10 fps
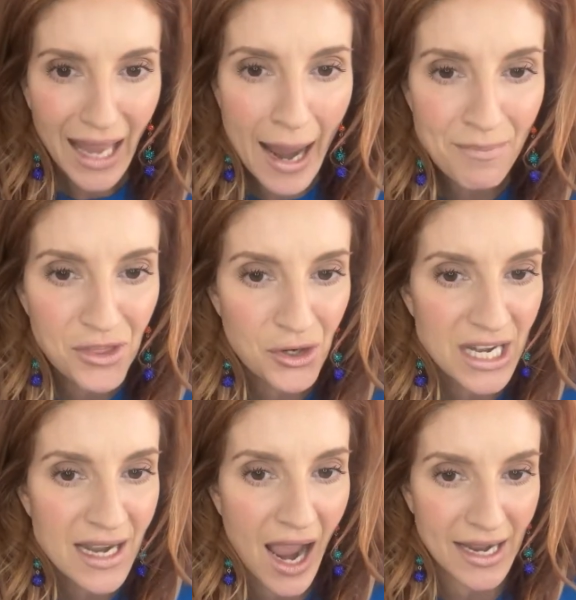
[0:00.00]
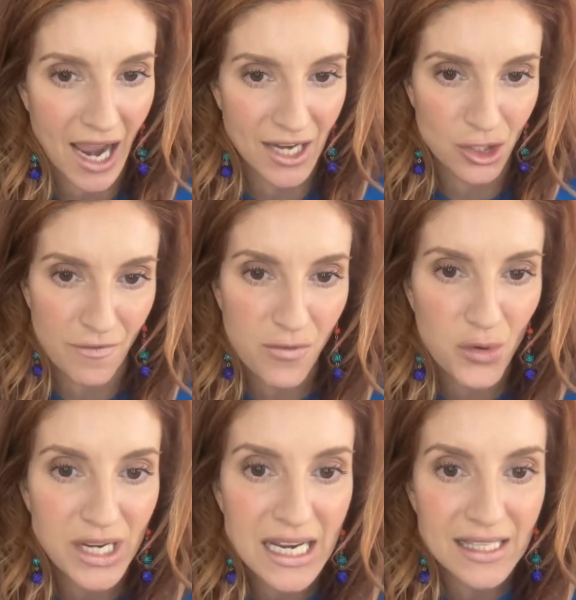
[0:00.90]
I'm 39. I turned
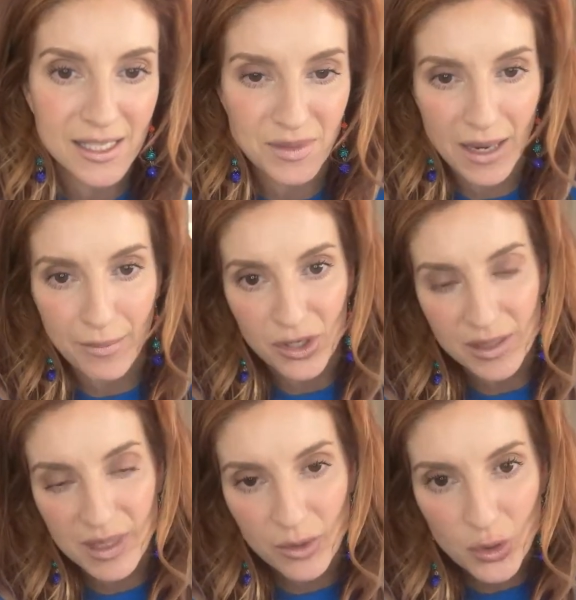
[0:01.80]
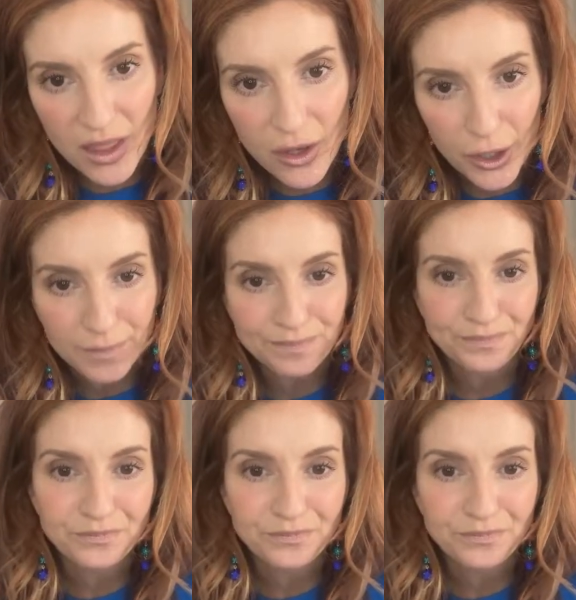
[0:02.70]
40 in September 23rd.